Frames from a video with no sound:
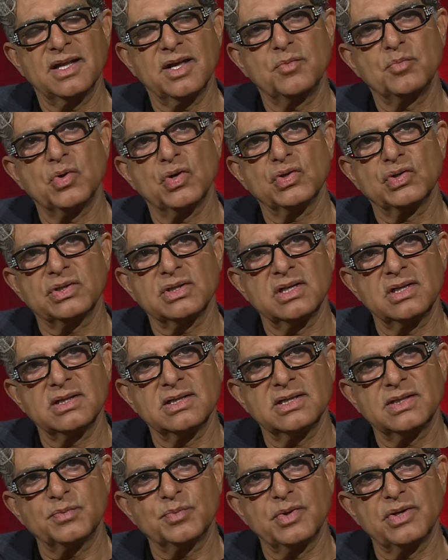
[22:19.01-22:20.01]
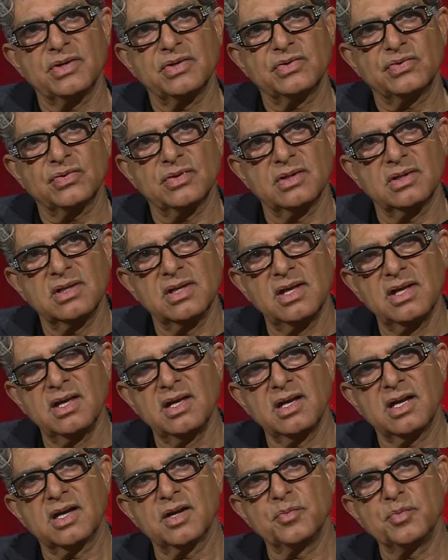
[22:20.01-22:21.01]
emotional, spiritual,
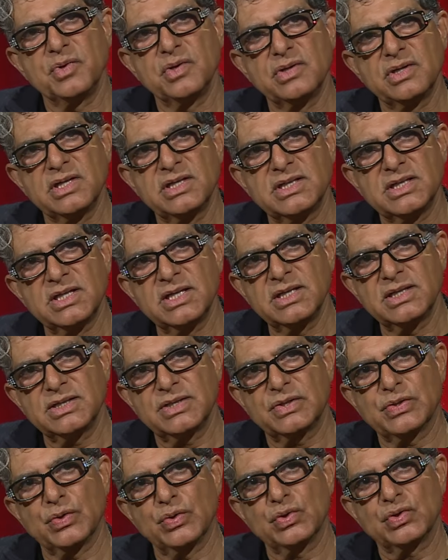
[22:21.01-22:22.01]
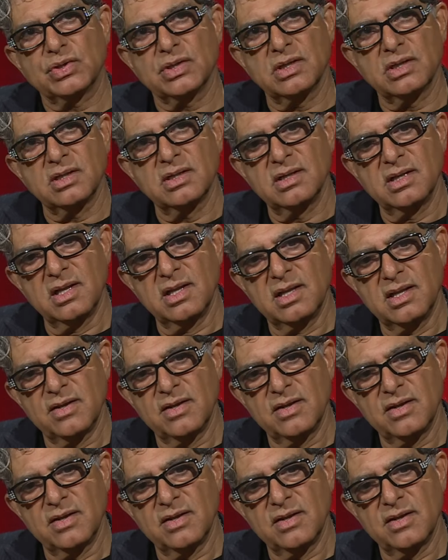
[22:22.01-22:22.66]
community, social,